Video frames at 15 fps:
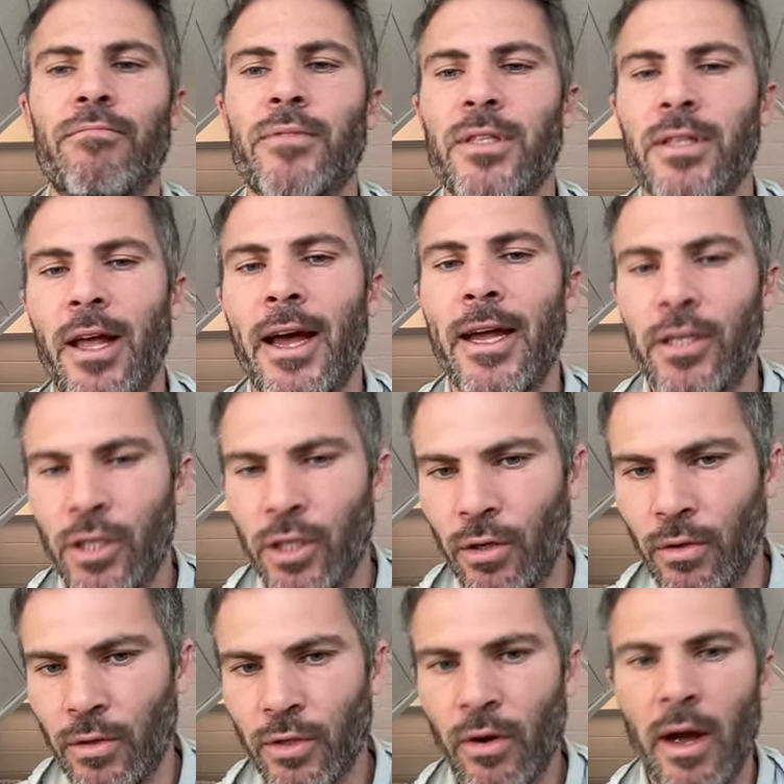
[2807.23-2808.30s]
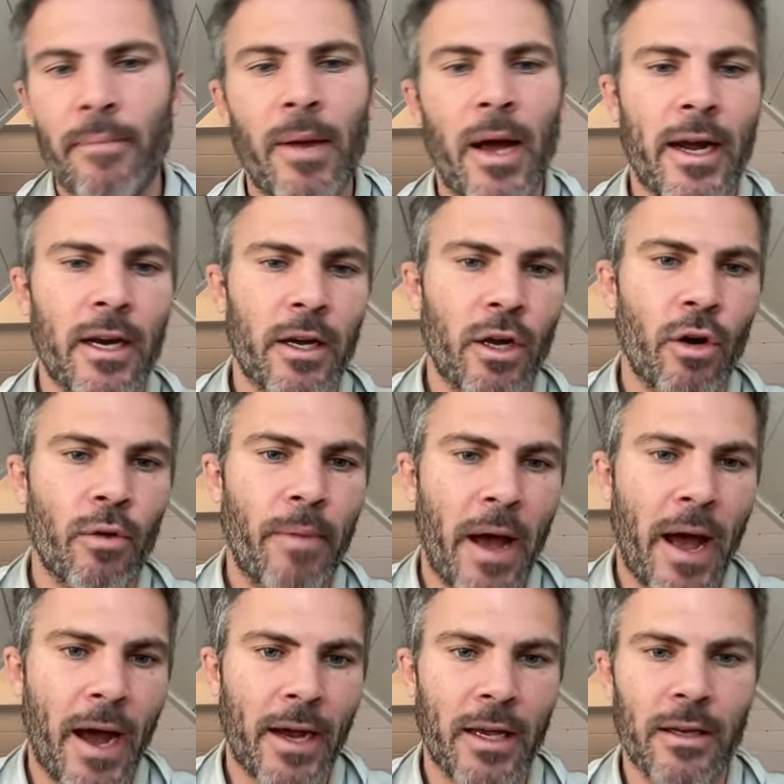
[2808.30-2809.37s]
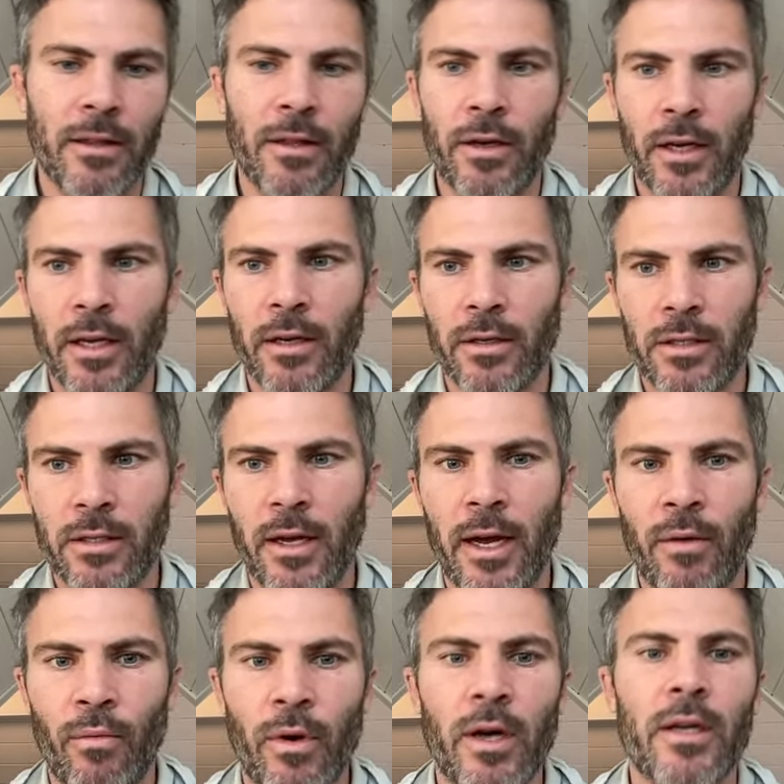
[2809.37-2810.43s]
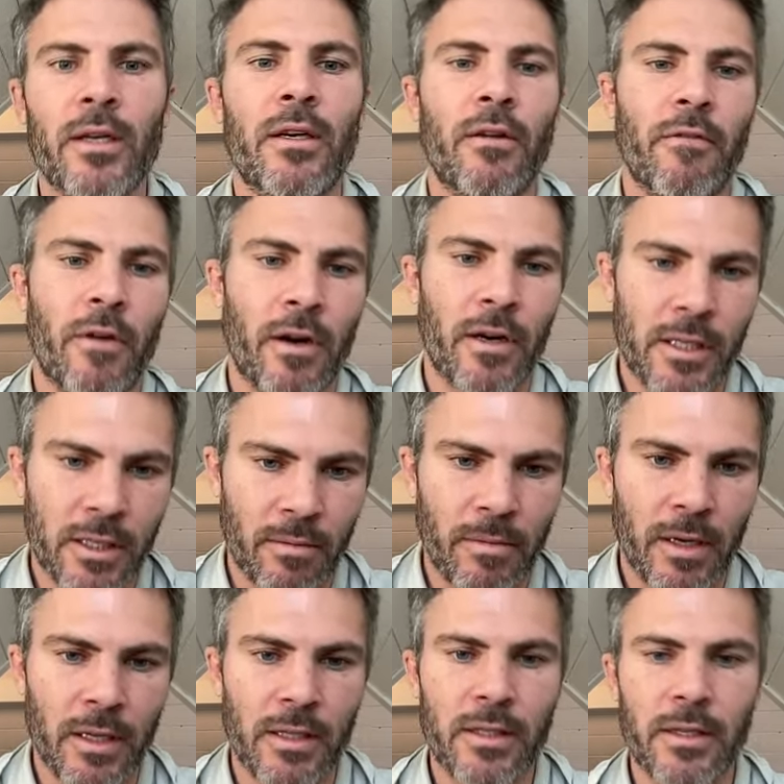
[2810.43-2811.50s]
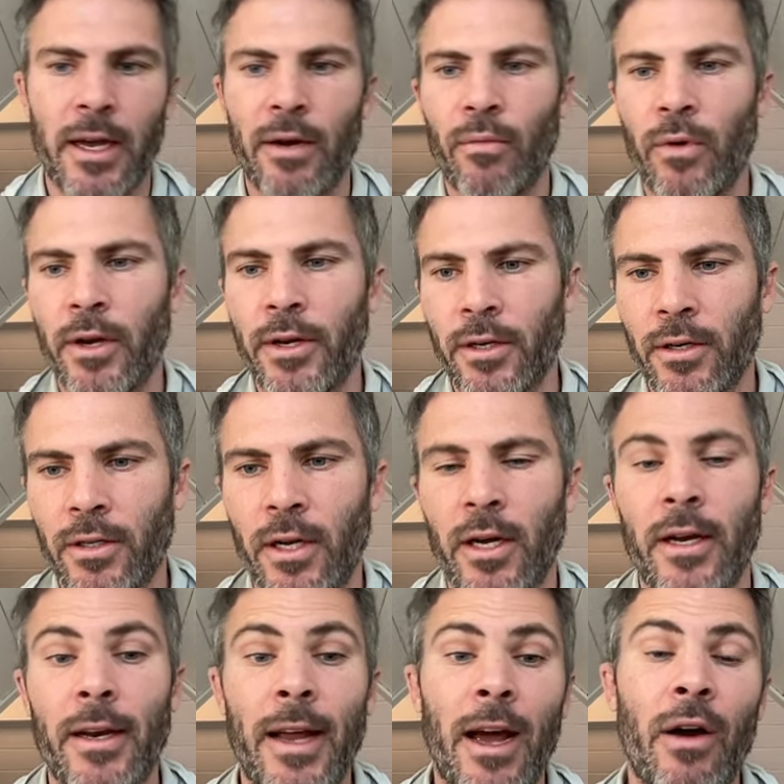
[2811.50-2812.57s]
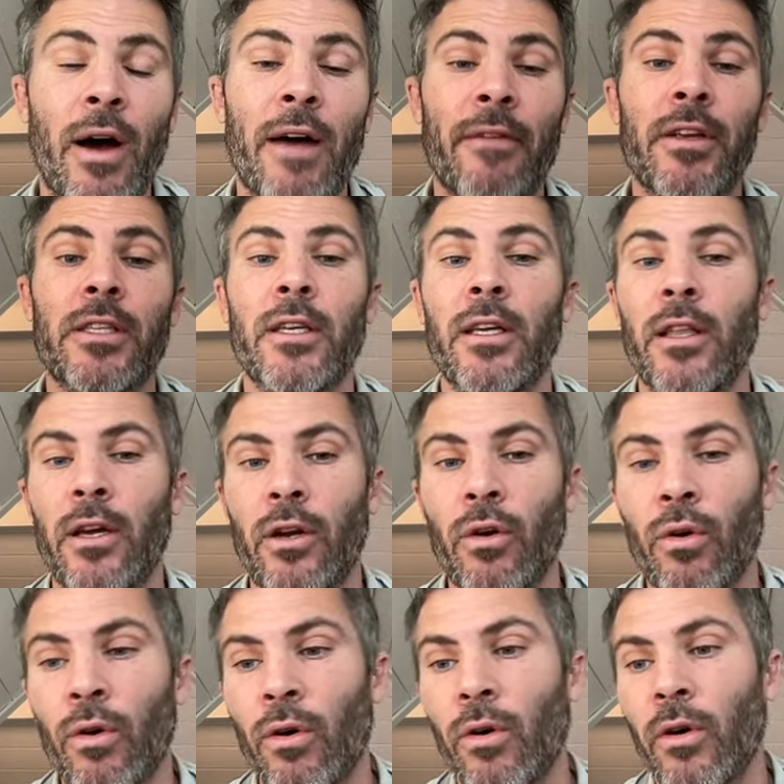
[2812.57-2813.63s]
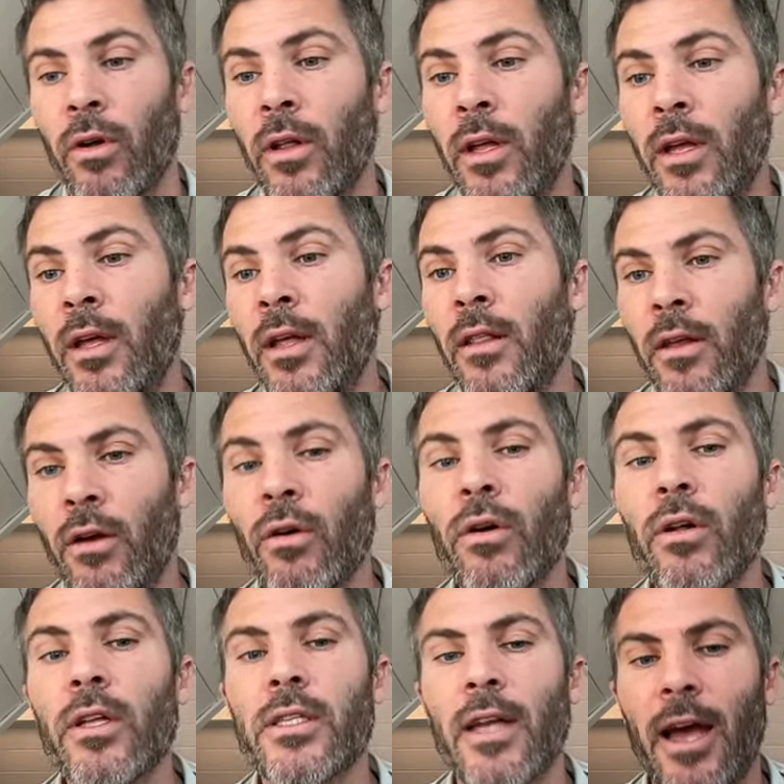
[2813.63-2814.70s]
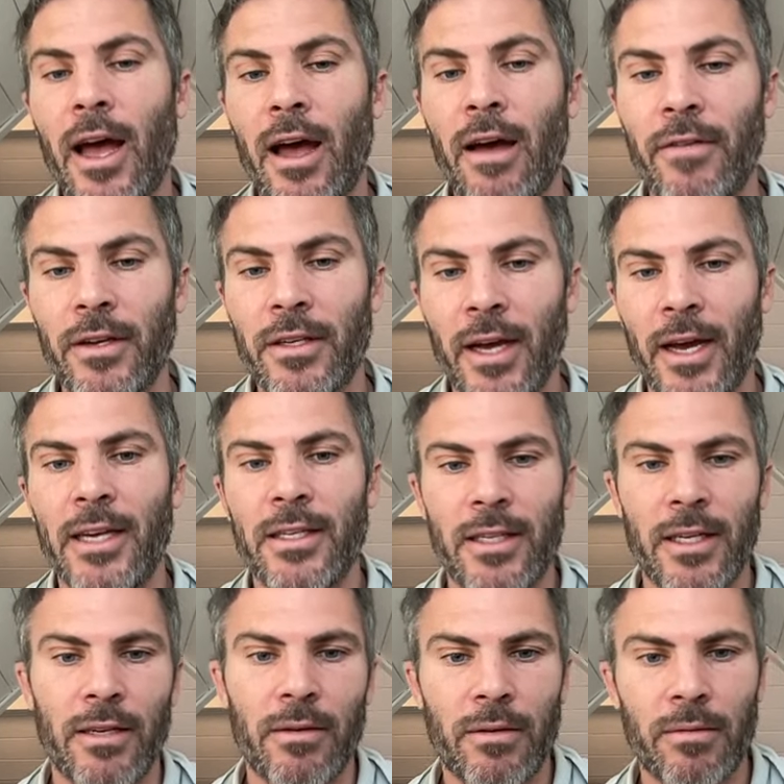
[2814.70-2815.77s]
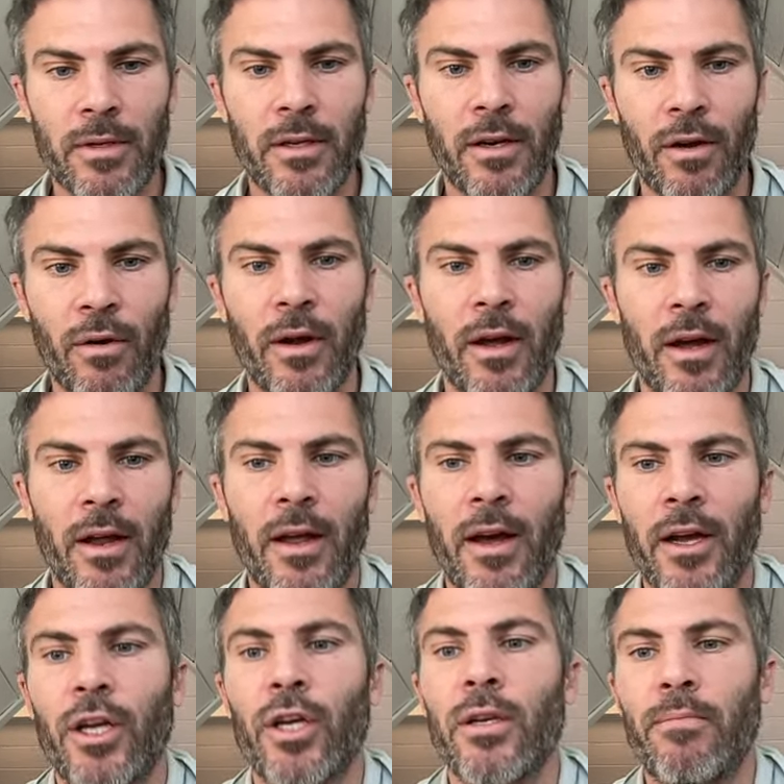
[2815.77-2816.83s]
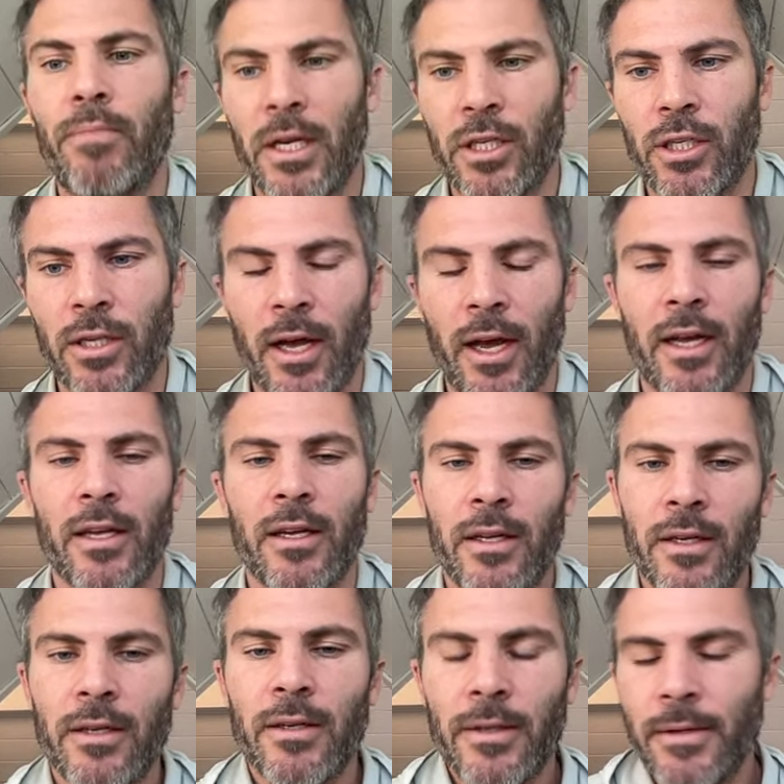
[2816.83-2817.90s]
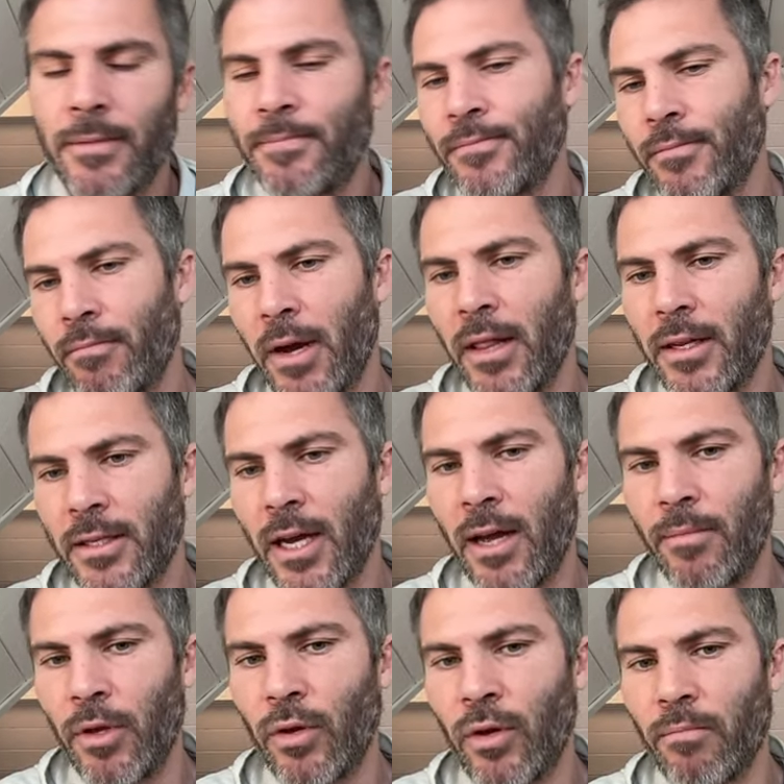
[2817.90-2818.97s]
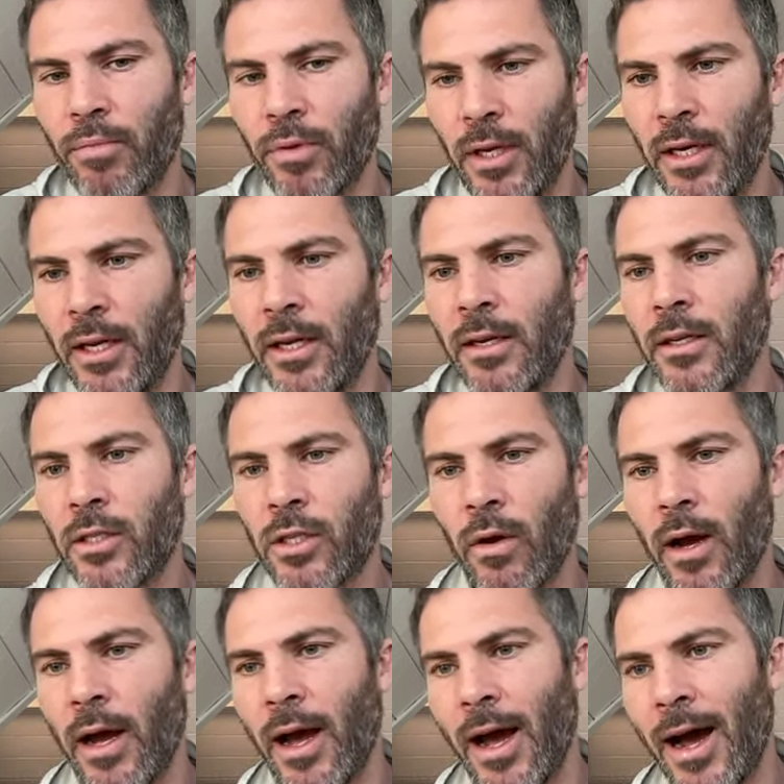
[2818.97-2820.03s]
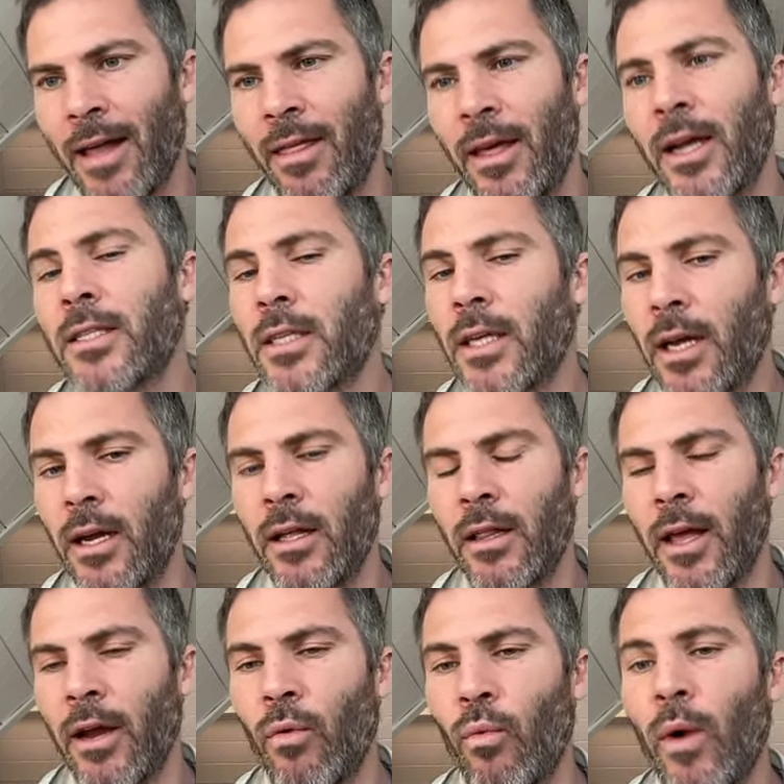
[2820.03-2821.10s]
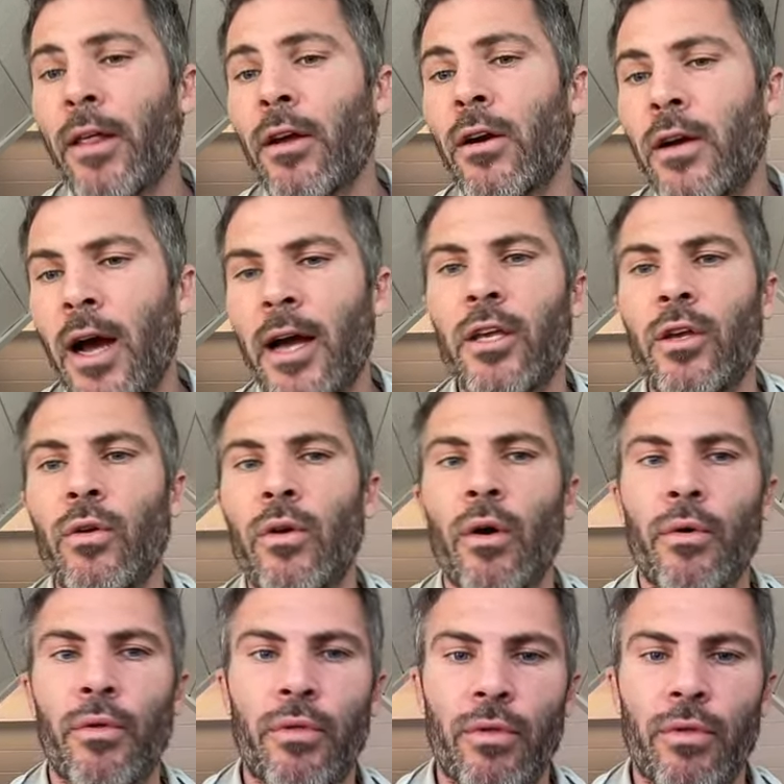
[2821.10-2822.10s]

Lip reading: slide 2. So I'm not going to go back and look at your slide 1. You've already submitted slide 1. You're done. Now, obviously, the goal is to have a a good pitch deck by the time you complete it. So I think it's like whether or not you go